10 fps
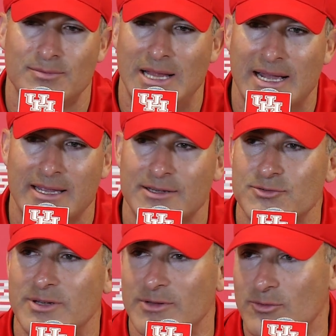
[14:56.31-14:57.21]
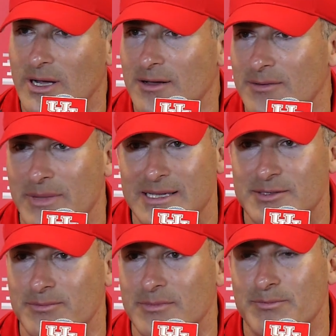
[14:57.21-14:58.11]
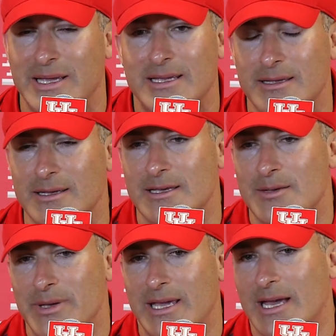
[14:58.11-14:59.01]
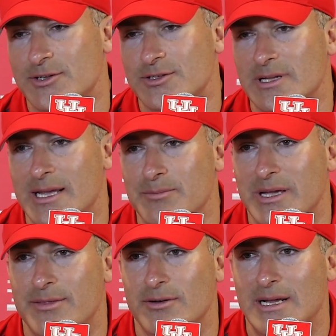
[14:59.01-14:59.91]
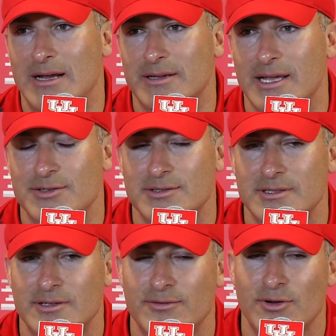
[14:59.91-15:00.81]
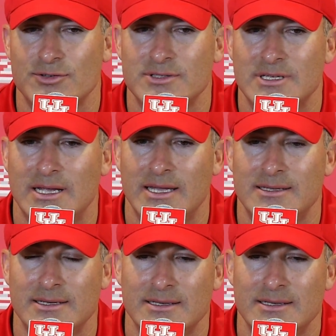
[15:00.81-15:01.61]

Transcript: blocking extremely well, made some big big catches tonight, big third down catches and conversions tonight.